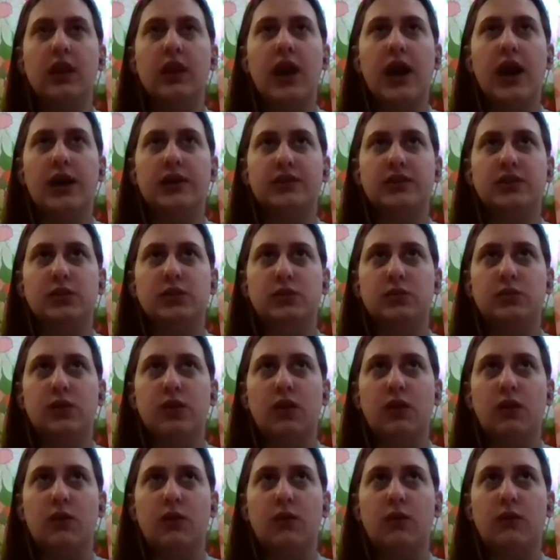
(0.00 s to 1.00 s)
as you
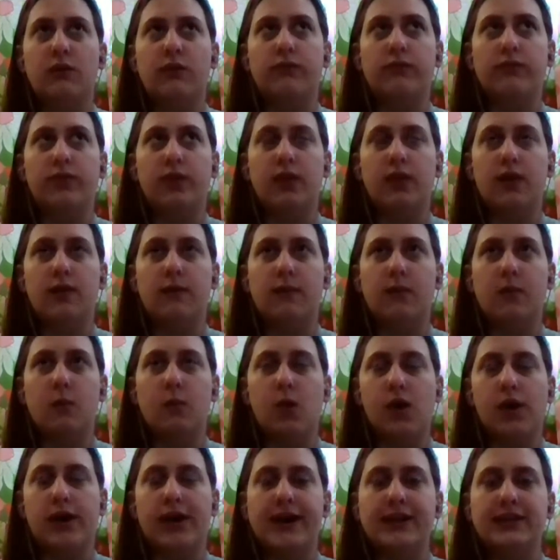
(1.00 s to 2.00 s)
go from
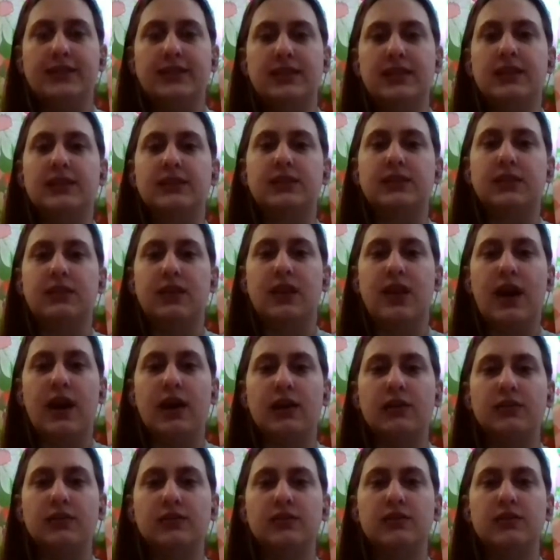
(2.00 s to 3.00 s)
one idea to the
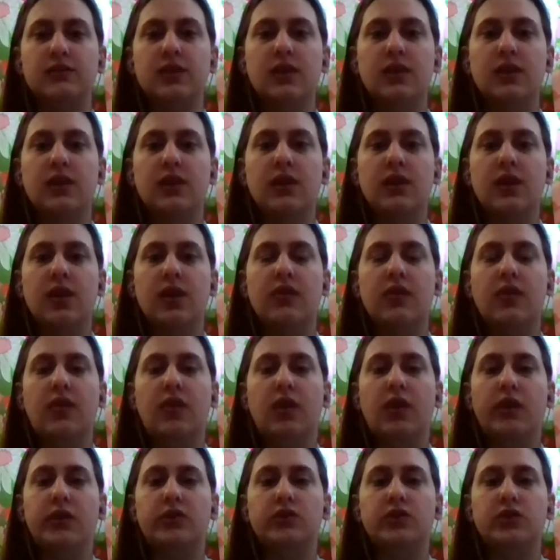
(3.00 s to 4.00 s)
next. And they'll
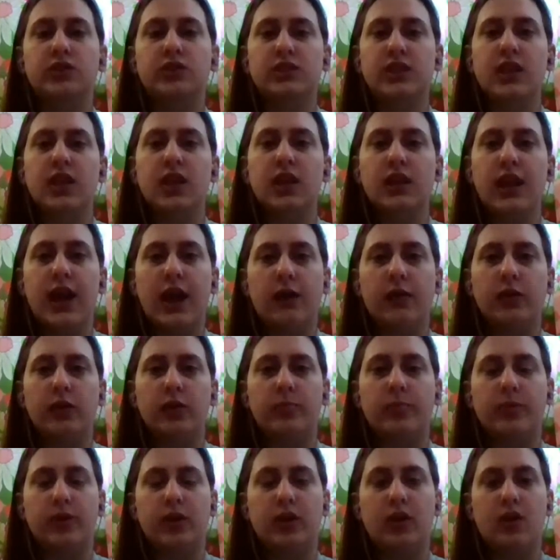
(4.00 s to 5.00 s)
understand how you're
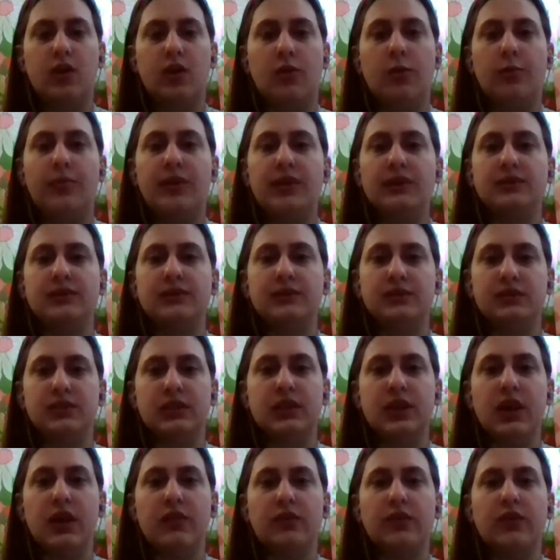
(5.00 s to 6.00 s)
putting all the pieces
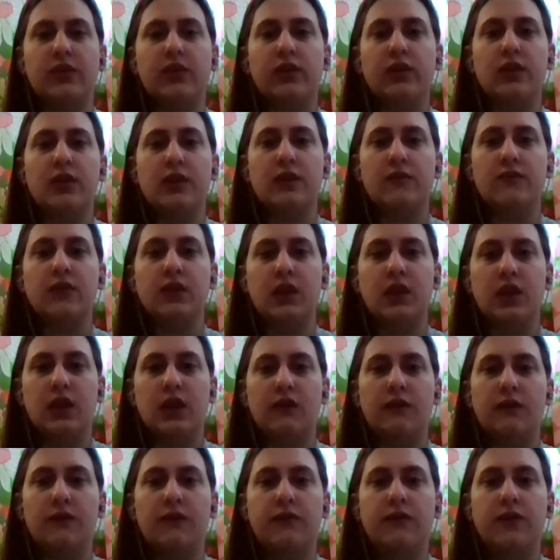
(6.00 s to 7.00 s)
together, even
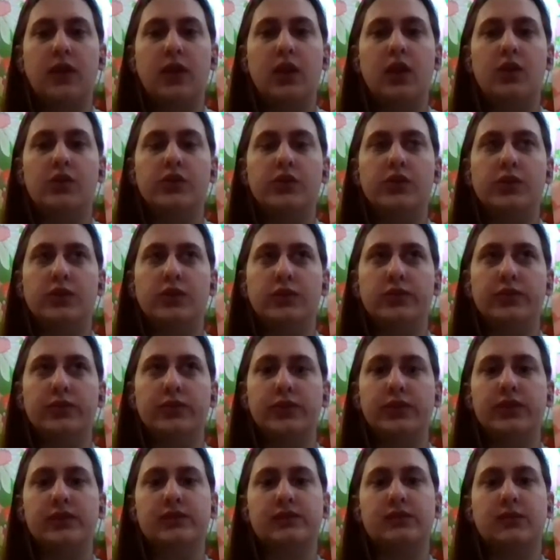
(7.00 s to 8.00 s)
if you're
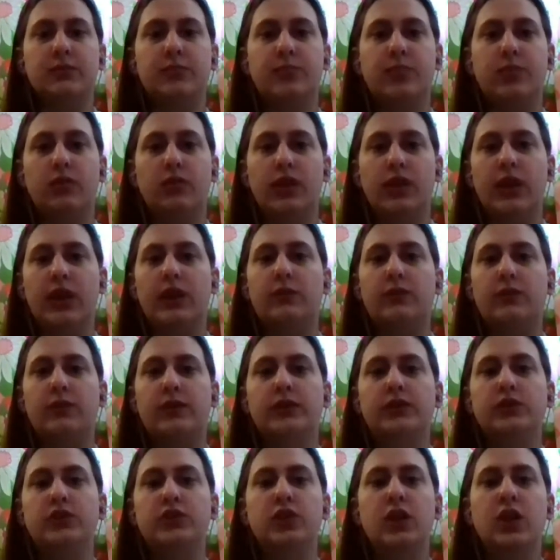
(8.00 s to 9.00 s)
using simple
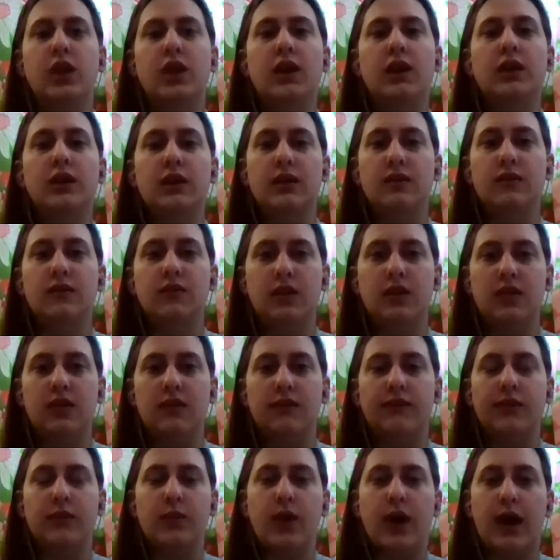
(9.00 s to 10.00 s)
language, even
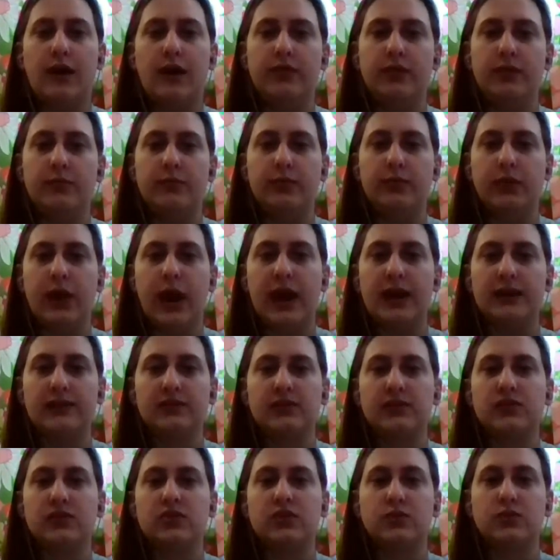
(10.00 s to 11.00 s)
if you haven't
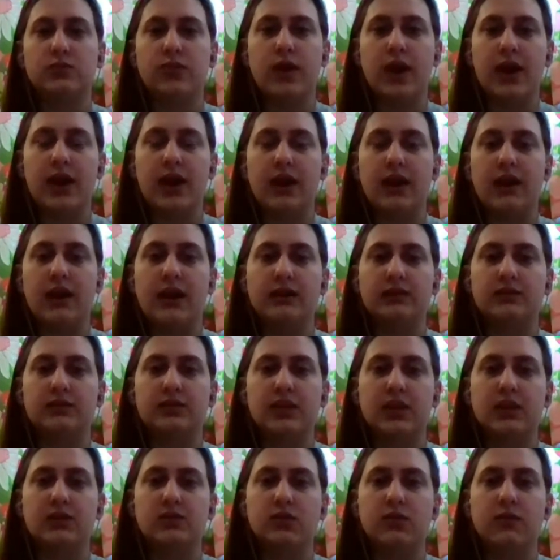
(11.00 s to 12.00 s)
practiced writing
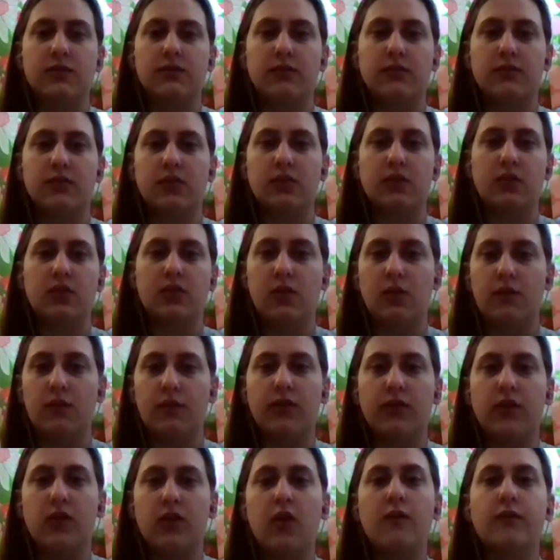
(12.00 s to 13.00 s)
essays
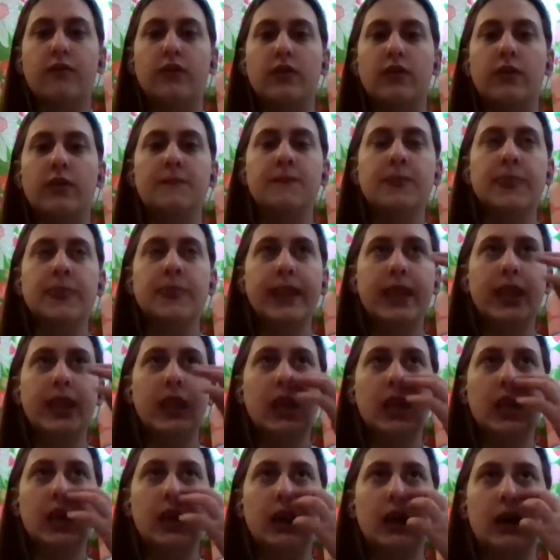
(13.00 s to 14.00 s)
over and over.
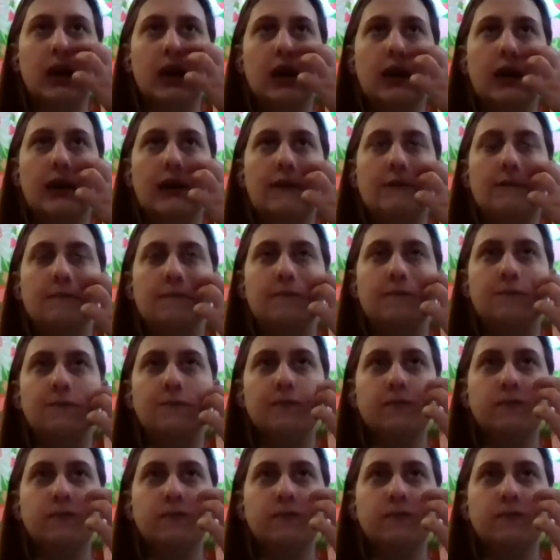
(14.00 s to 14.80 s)
Um,